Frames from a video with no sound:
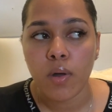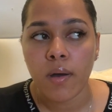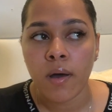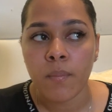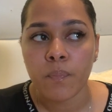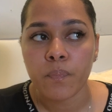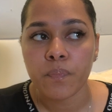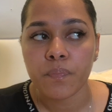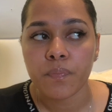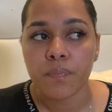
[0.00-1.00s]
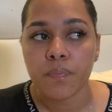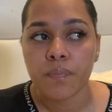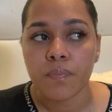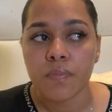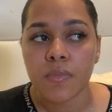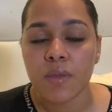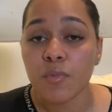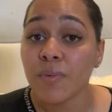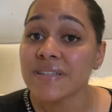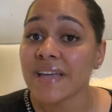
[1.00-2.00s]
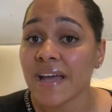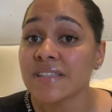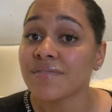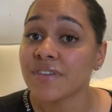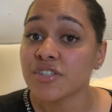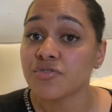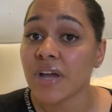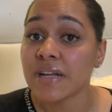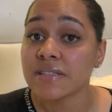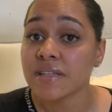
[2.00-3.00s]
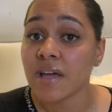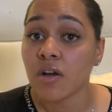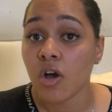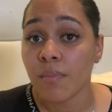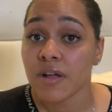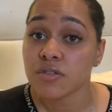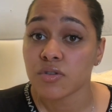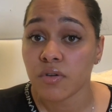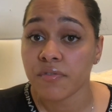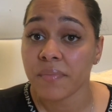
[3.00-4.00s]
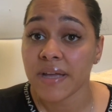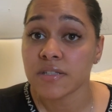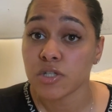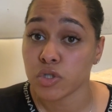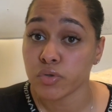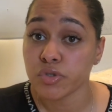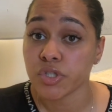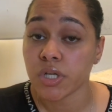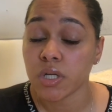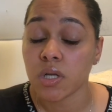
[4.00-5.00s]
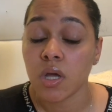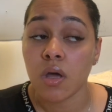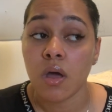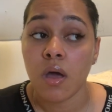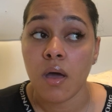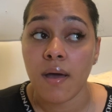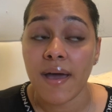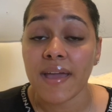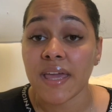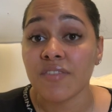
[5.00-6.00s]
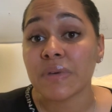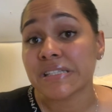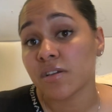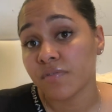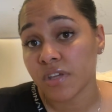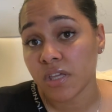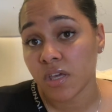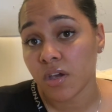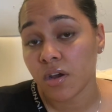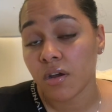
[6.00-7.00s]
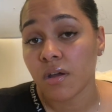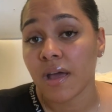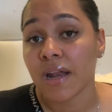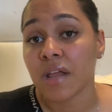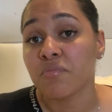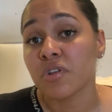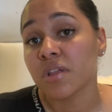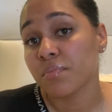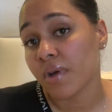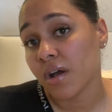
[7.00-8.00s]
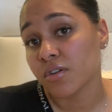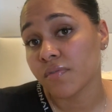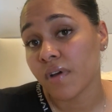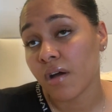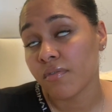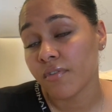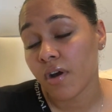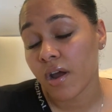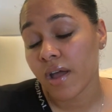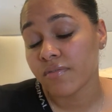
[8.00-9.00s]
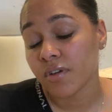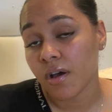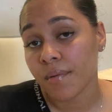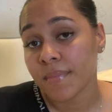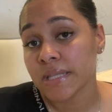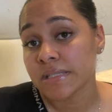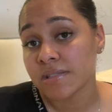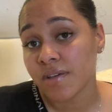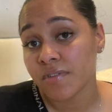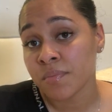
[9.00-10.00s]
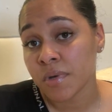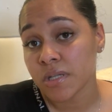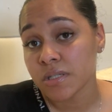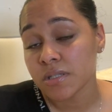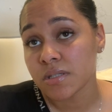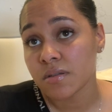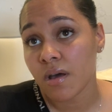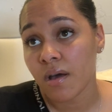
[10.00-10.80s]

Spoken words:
The moment I had to face reality and come out of my delusion, I gave myself a year, and I'm really proud of how far I've come in 7 months.